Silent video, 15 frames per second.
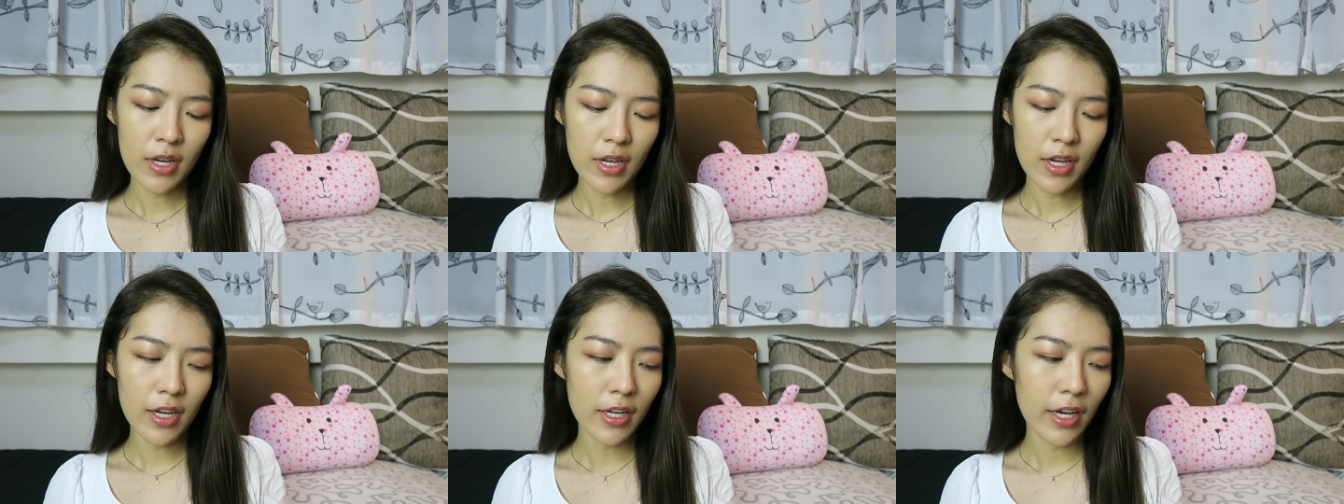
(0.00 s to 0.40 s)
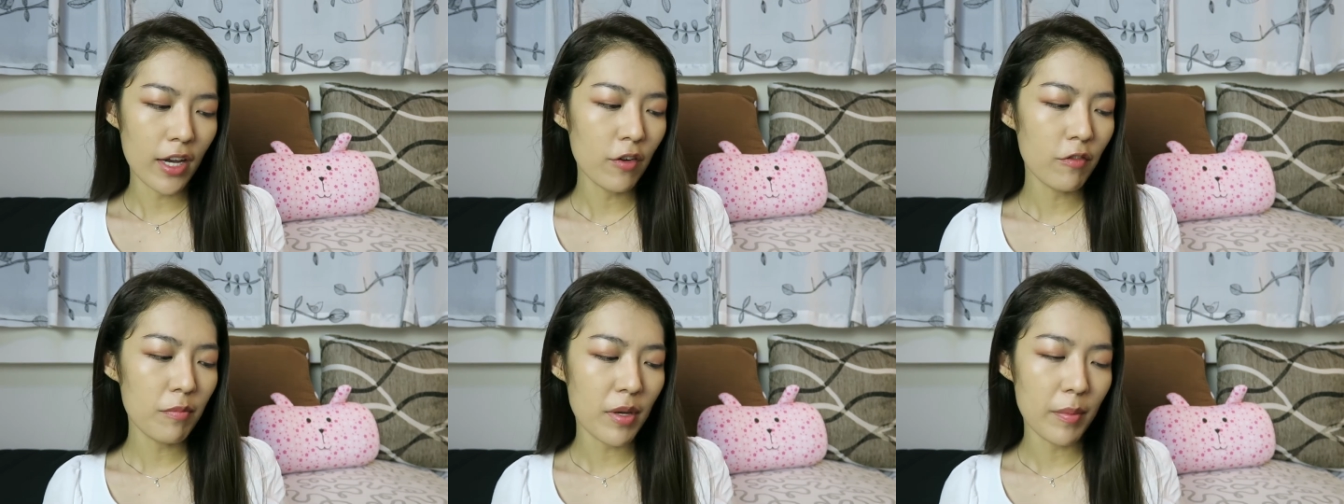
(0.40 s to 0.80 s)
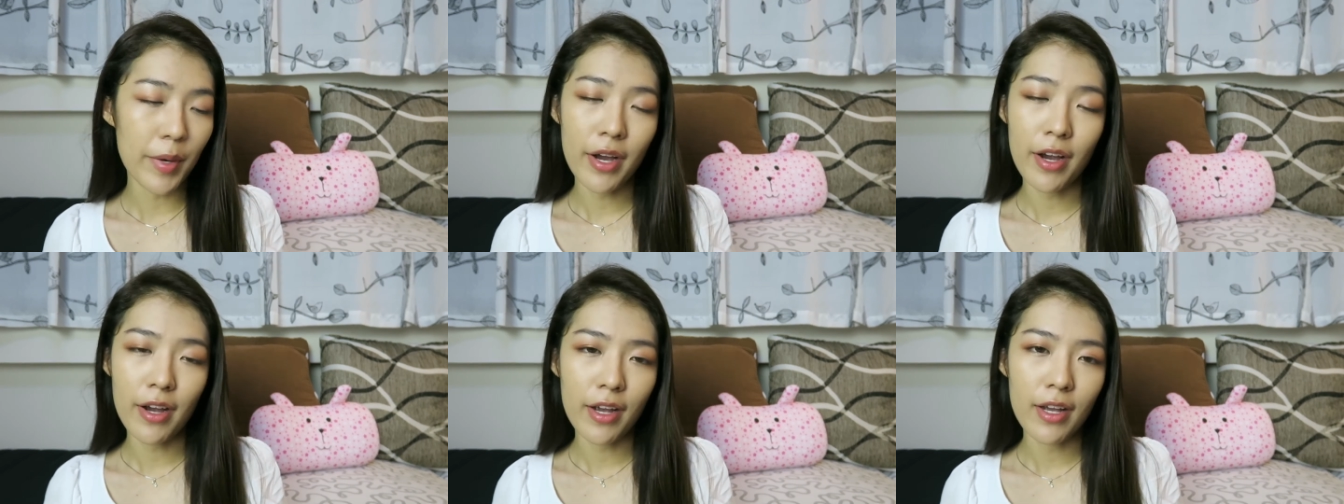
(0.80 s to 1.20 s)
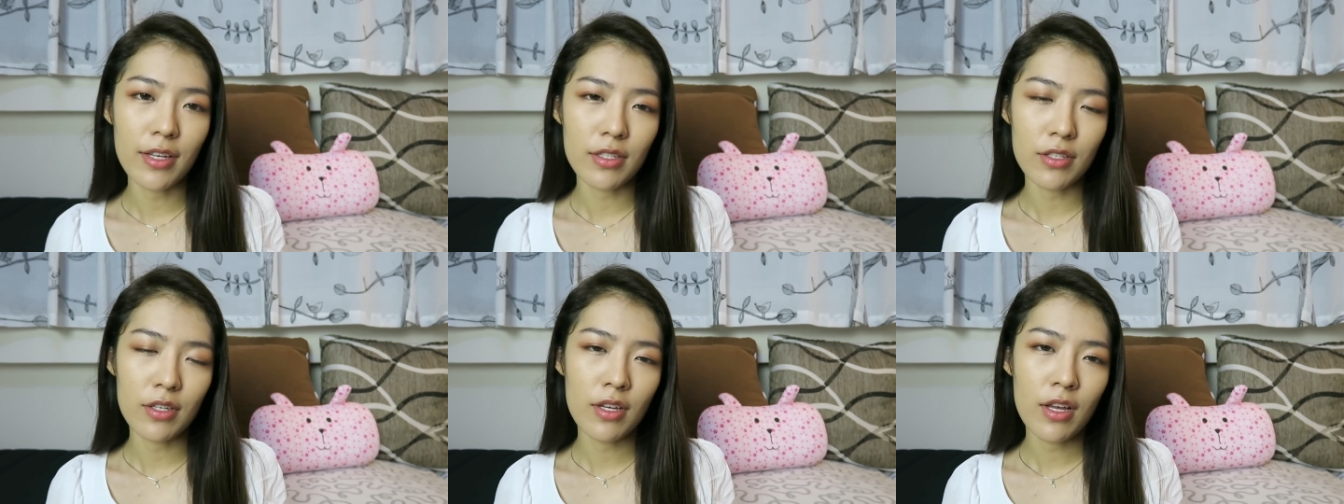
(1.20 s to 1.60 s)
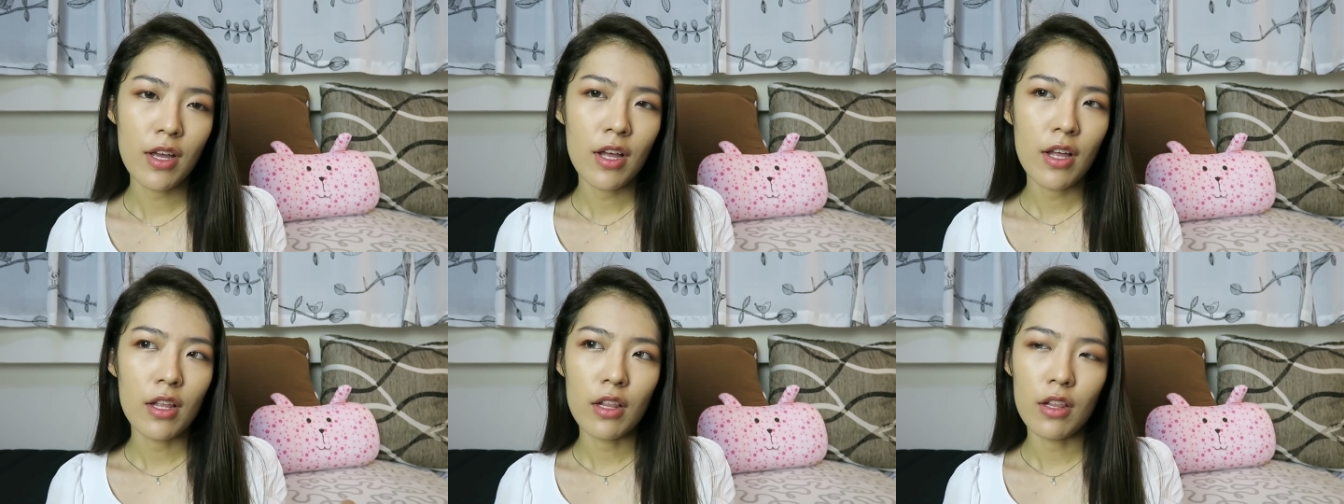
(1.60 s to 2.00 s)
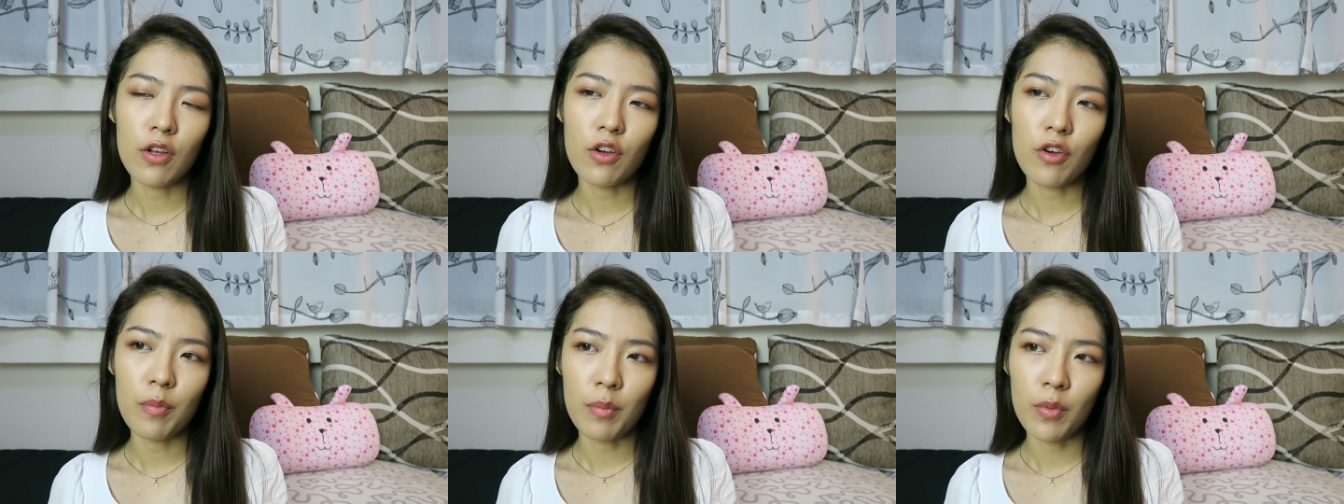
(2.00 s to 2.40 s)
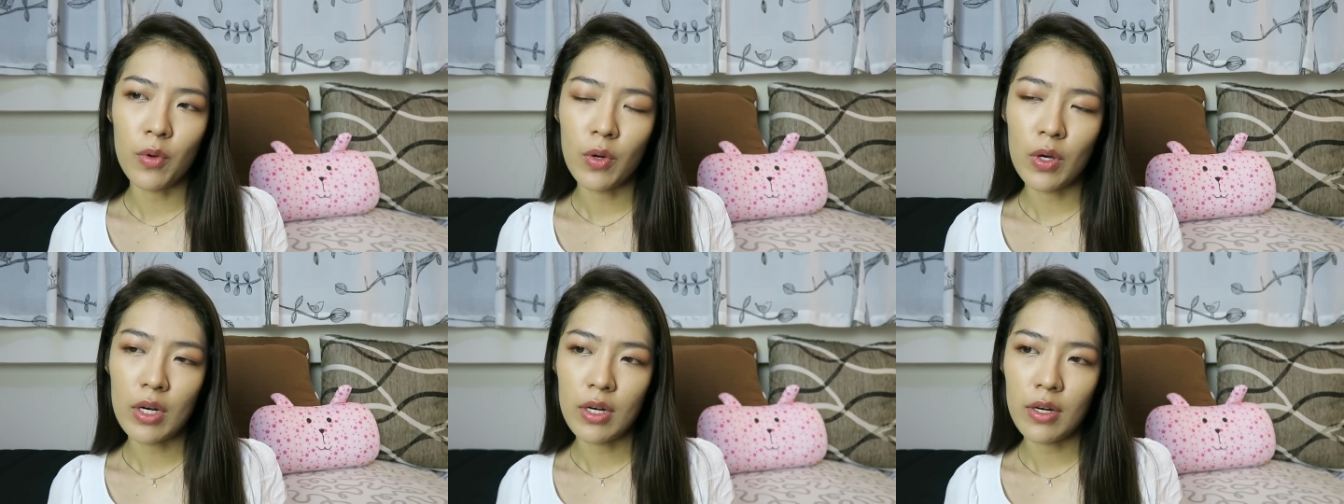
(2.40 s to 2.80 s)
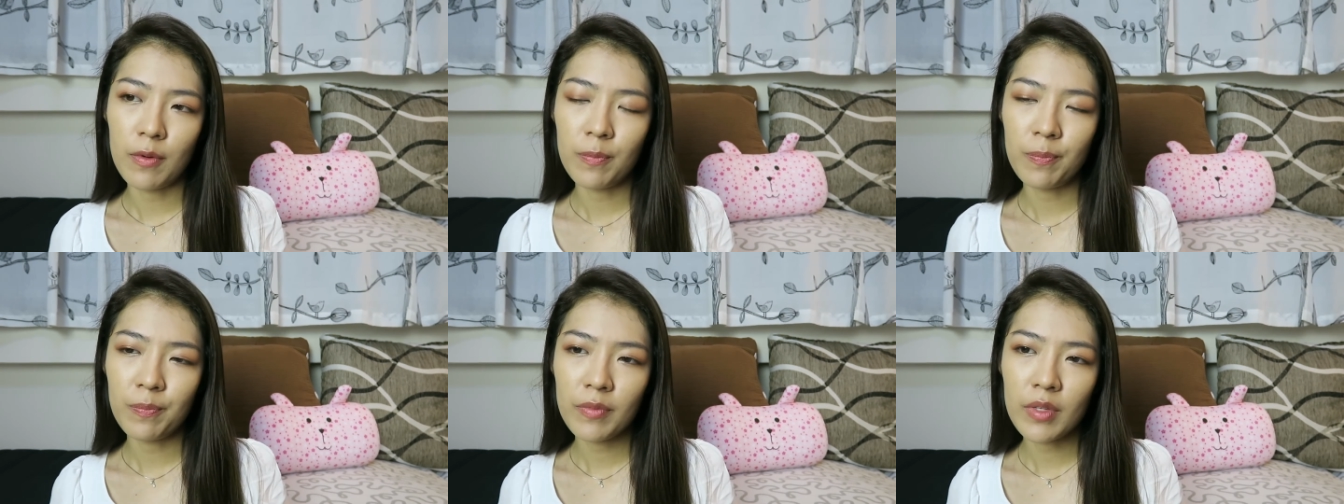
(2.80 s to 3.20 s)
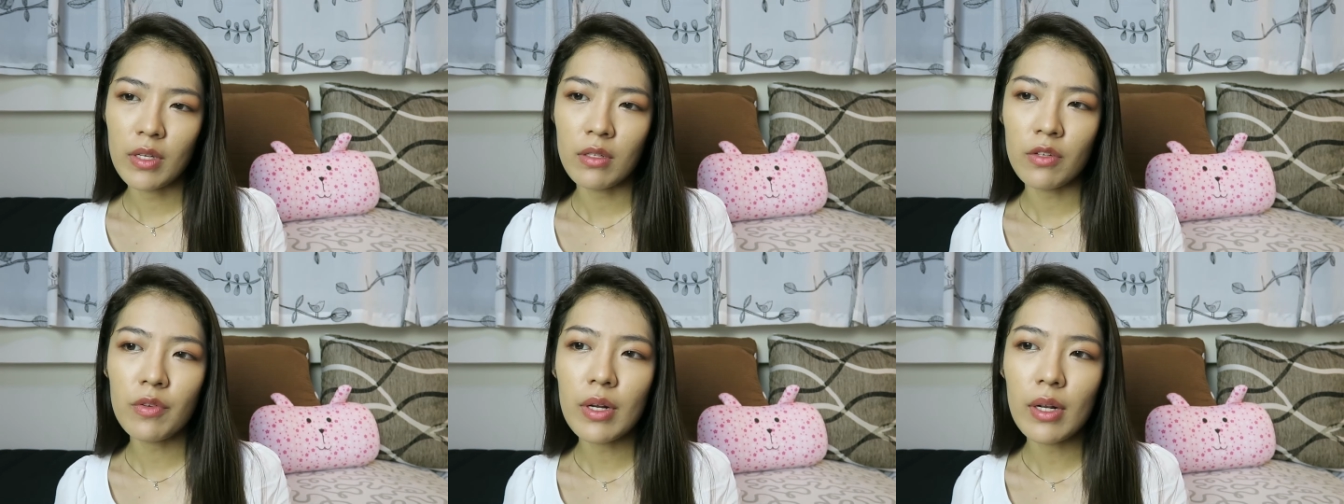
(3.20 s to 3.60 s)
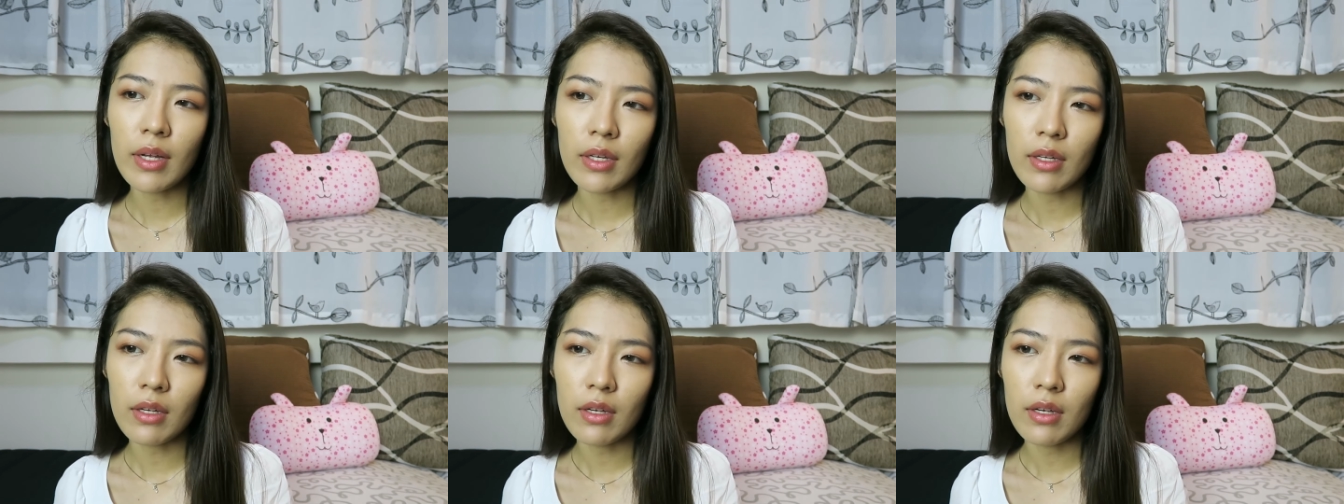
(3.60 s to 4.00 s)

it kind of makes my eyes look more, it's not really like,